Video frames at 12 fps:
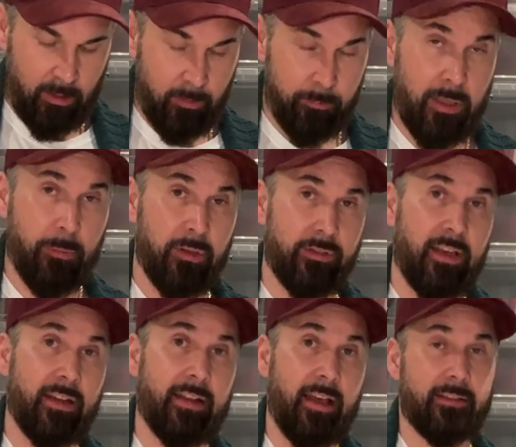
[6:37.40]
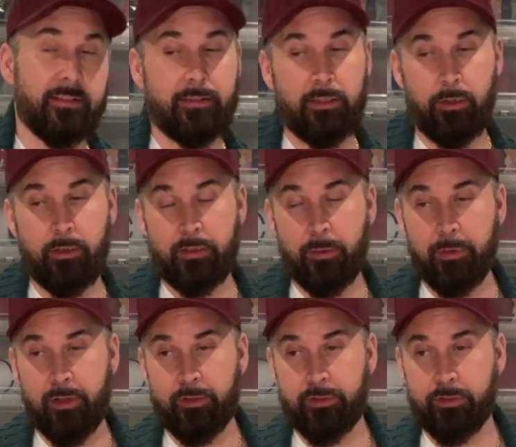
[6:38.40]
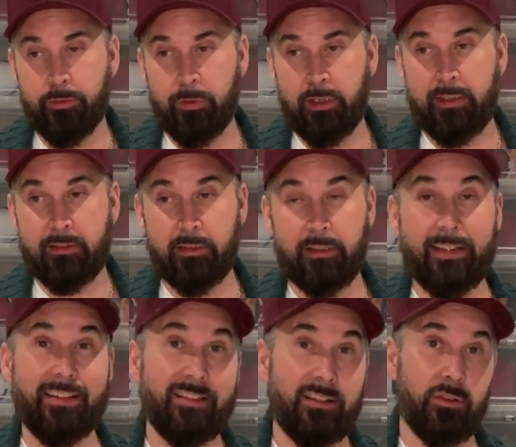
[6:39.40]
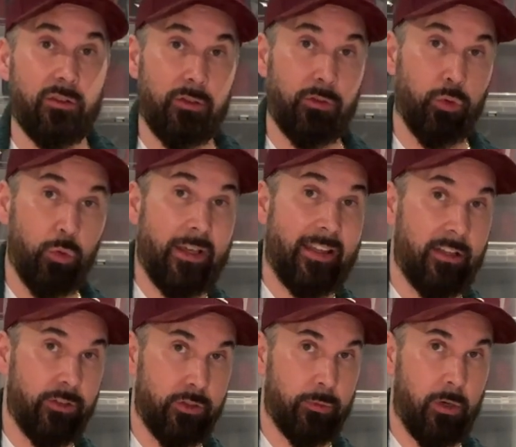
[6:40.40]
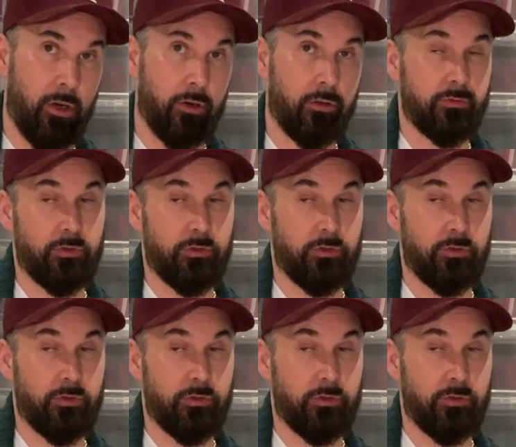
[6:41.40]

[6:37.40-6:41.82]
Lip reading: People say that the pair's releasing in Sweden tomorrow.